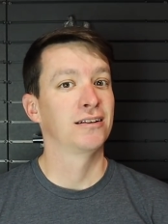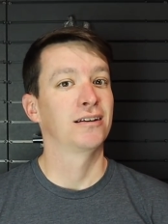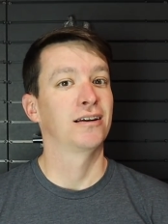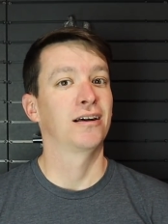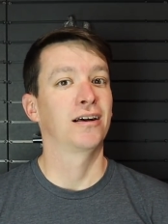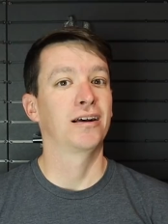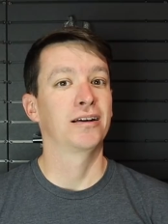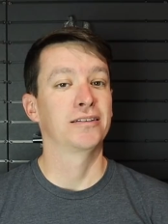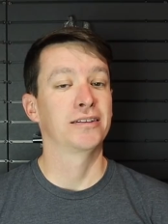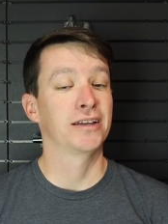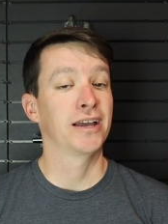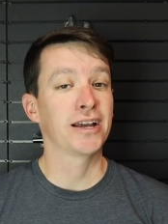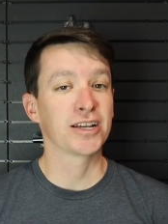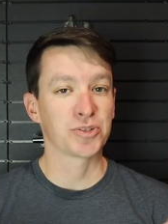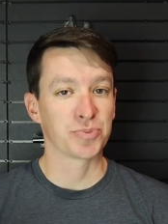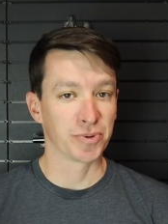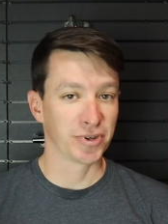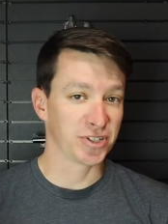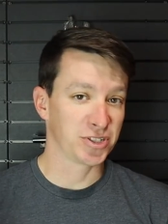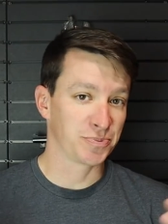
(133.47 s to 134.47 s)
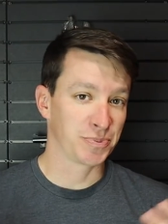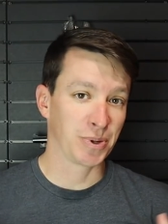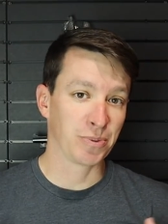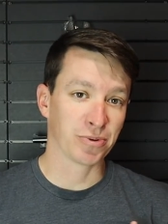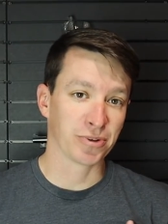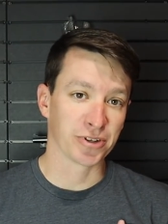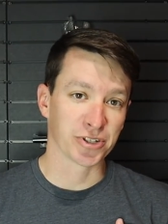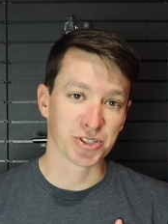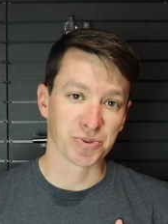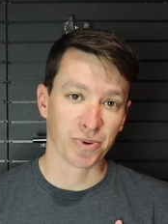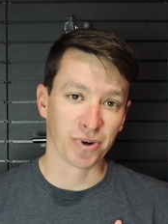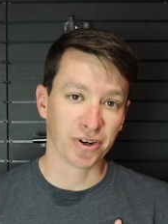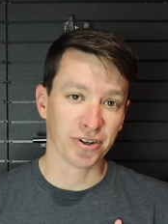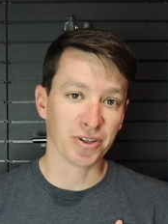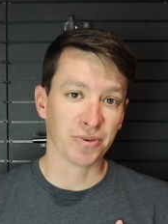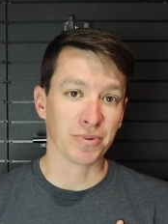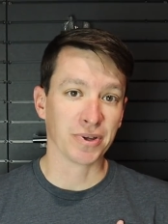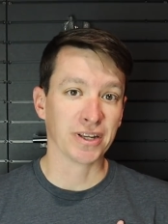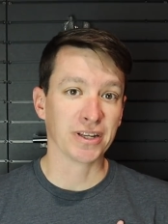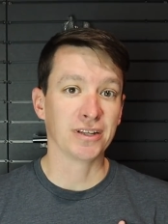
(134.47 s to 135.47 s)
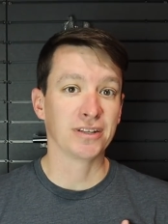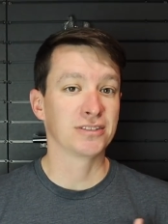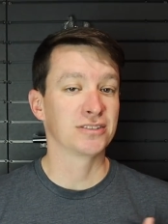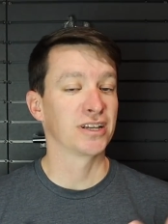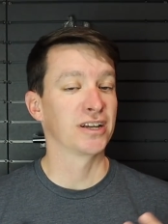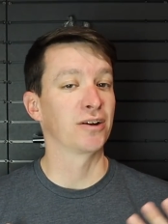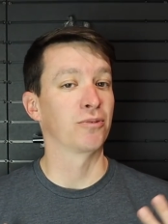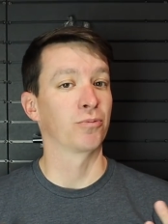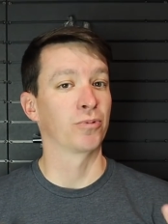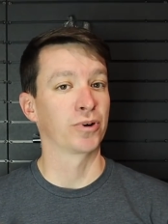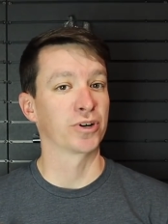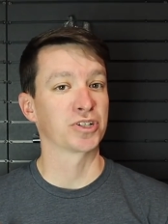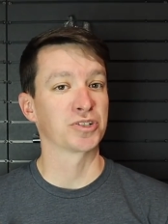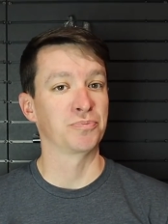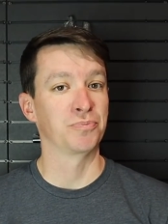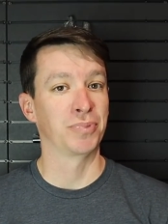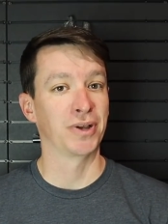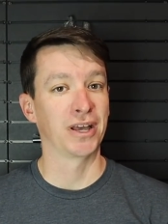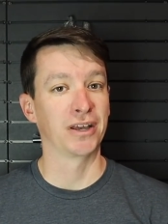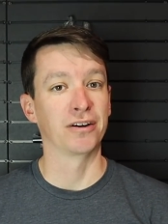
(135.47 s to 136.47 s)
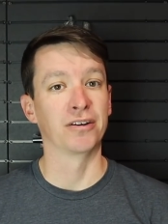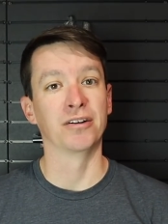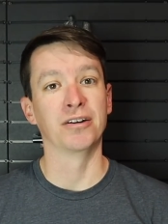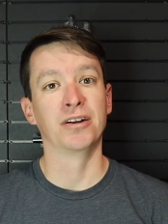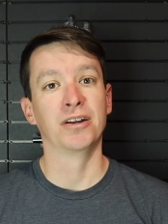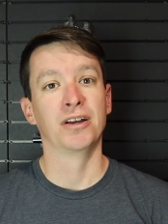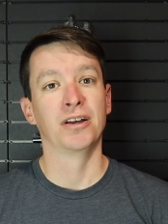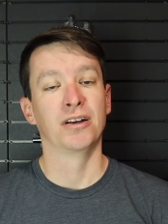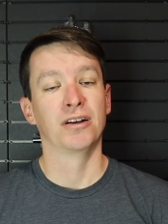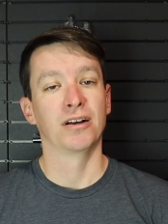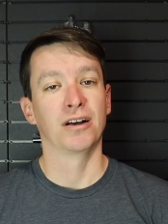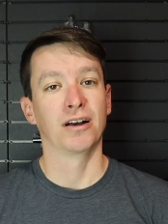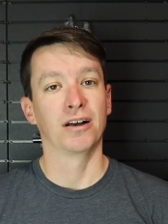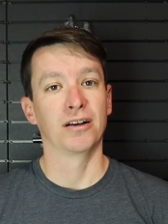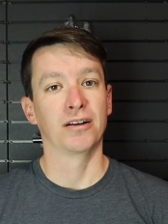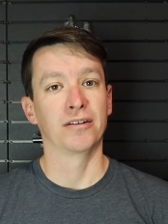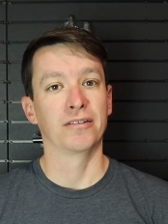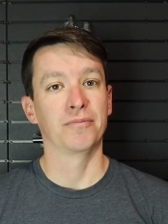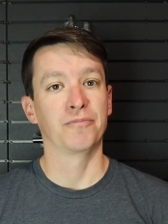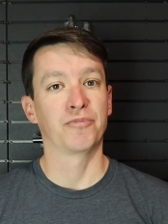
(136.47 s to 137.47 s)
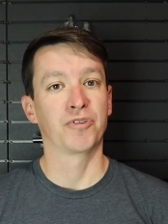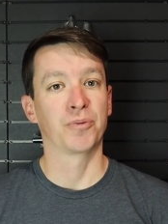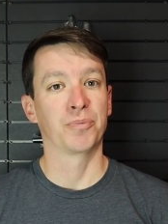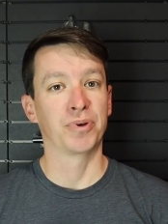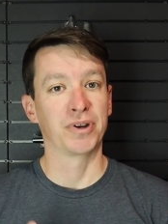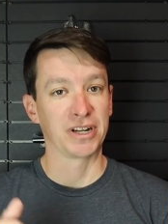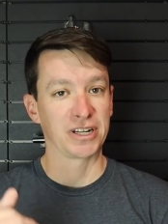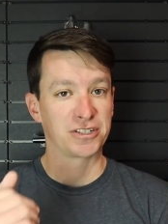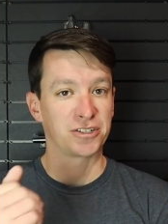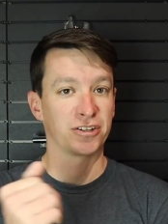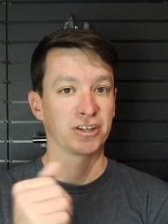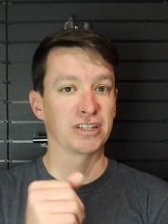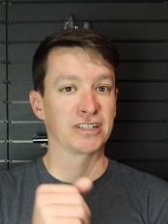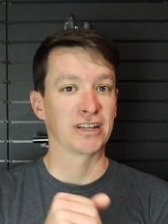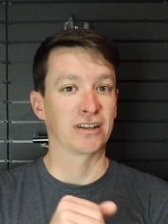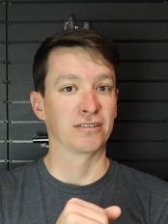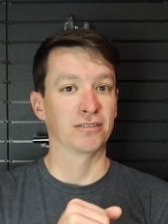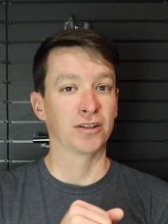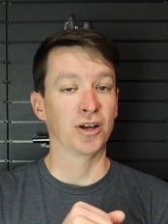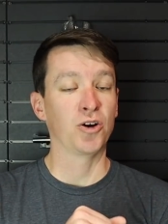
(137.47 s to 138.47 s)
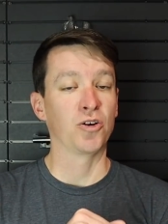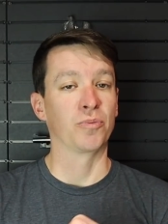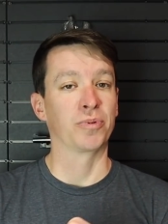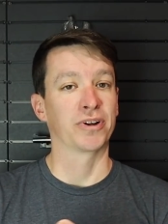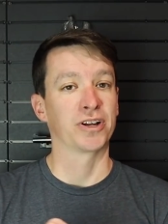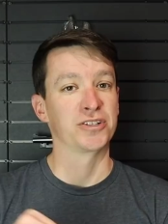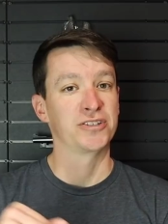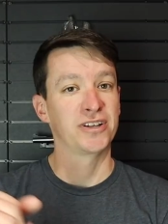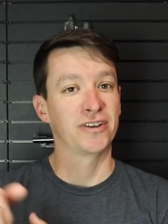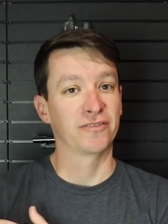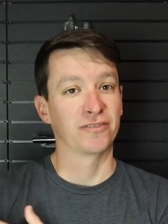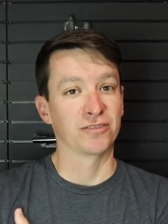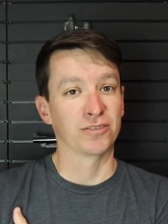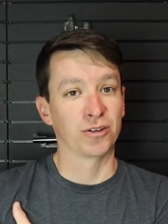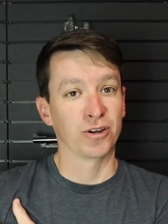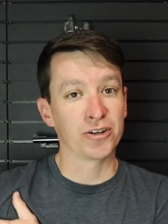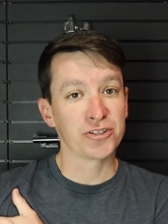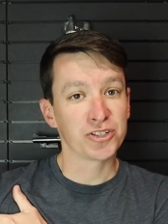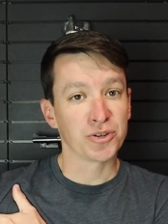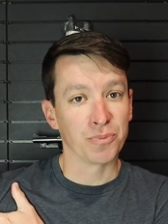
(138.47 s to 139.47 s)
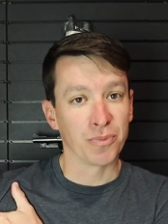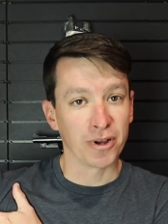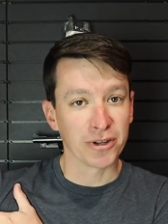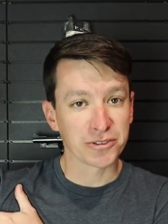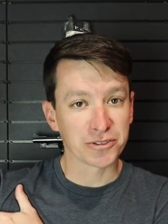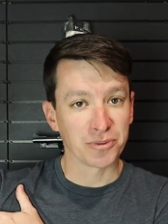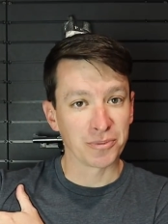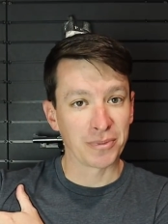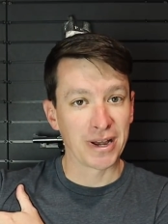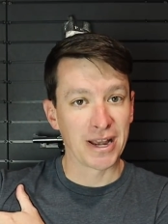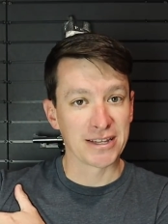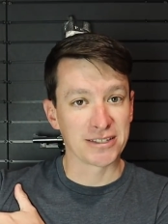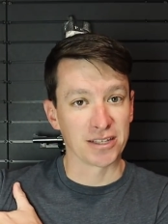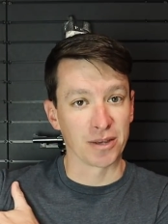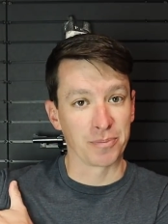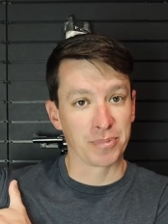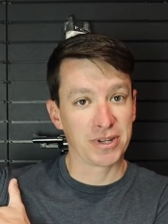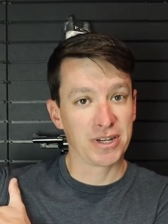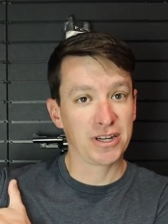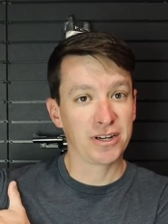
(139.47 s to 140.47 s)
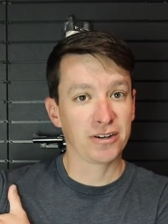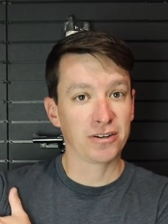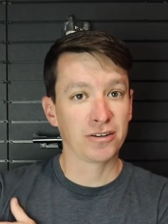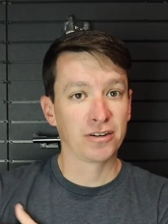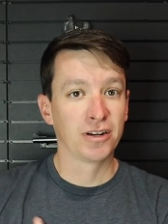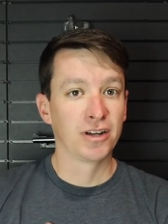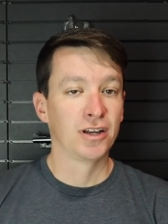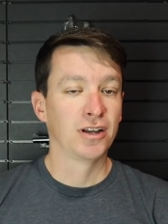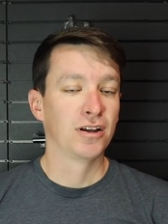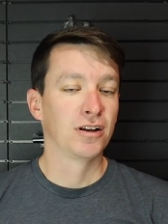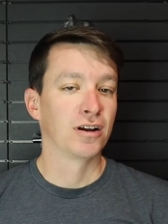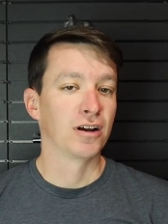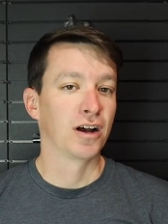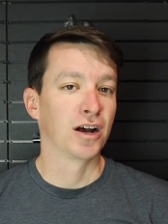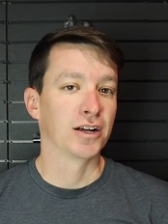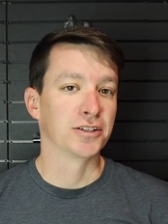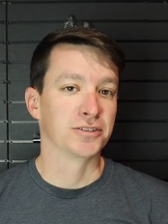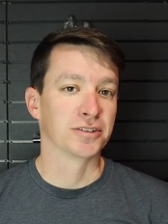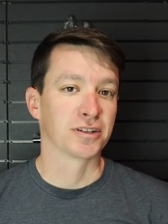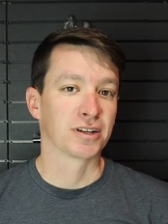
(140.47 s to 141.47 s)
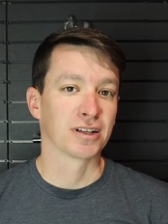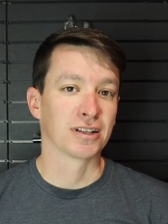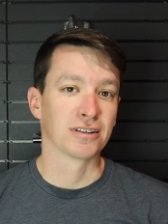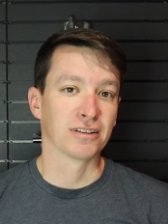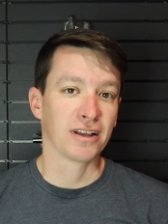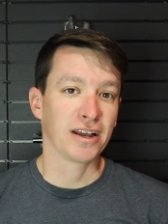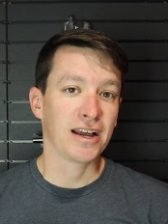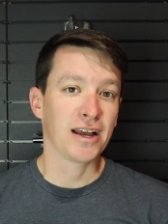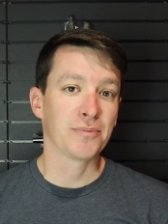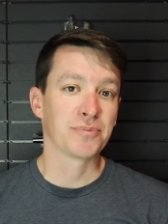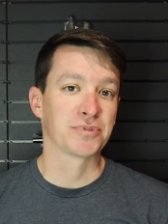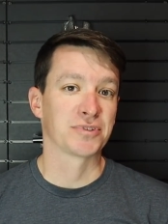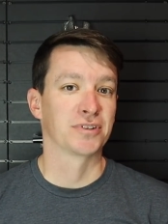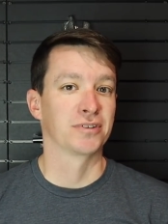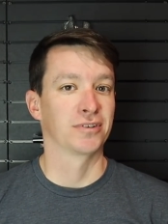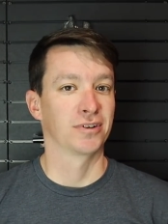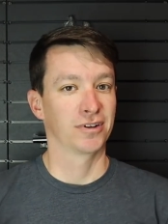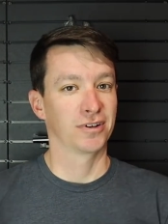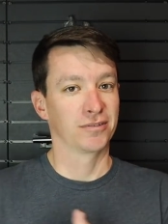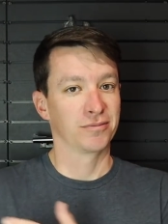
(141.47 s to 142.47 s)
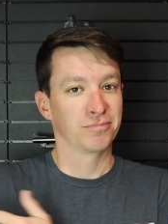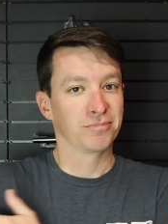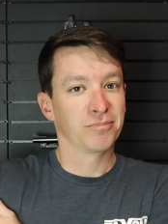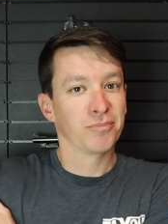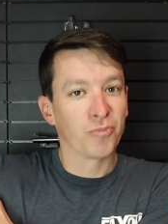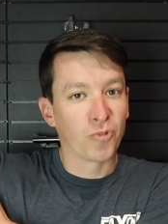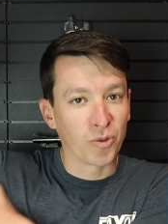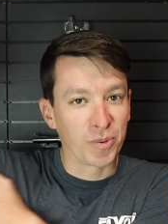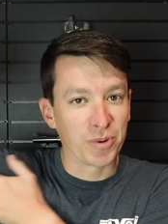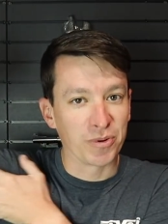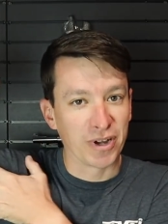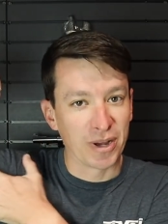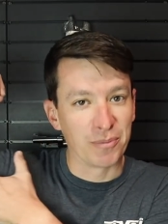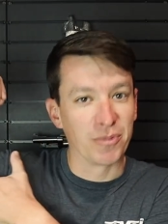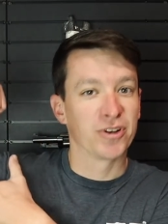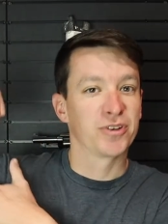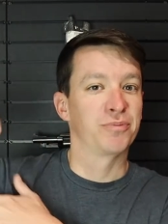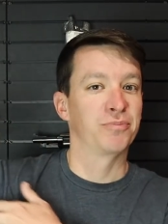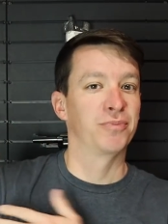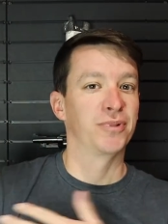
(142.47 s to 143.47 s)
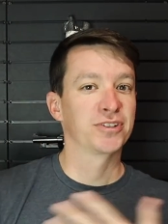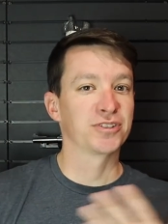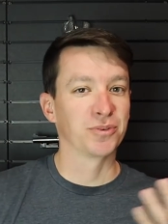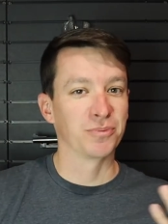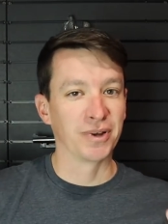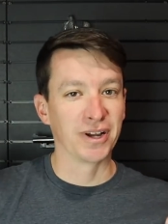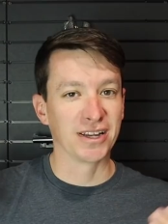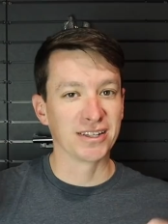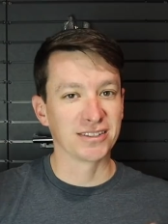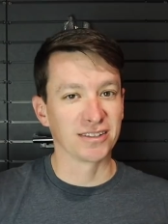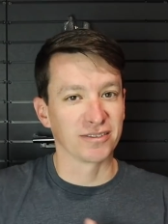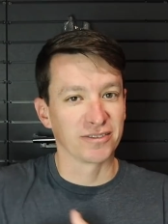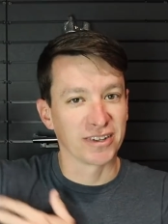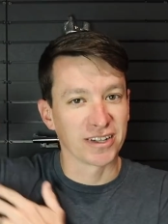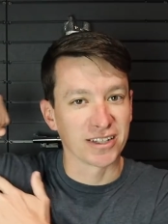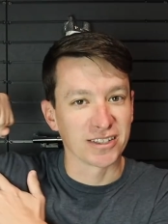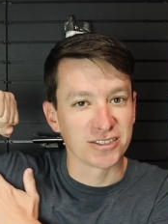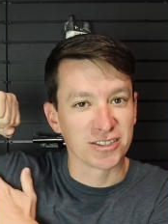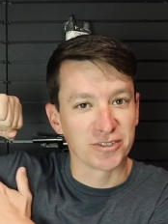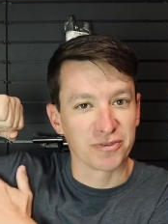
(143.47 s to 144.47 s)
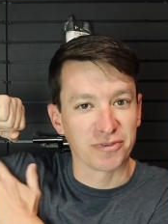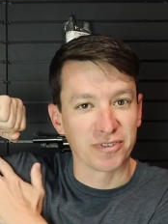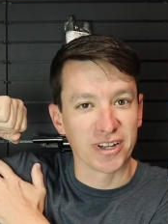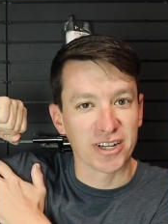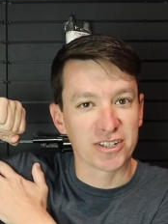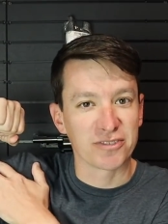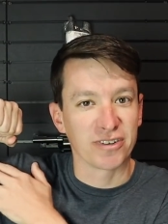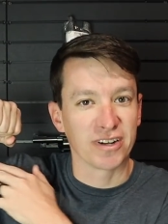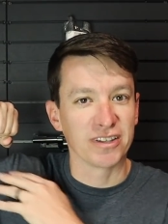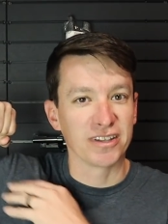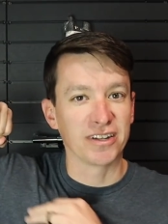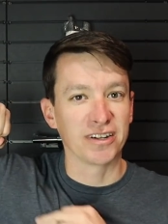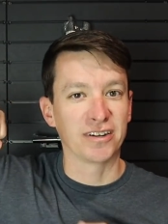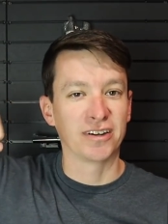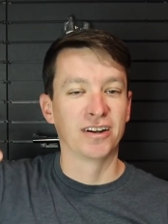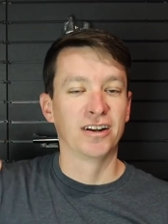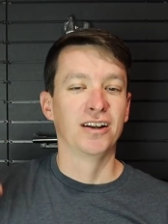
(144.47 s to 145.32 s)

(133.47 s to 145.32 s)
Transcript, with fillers: uh, the experts, people that are smarter than me, say it works better uh, for putting a tourniquet down lower because you have larger muscle mass up here uh, to collapse. Um, more people have muscle mass. I feel like I see flex right there.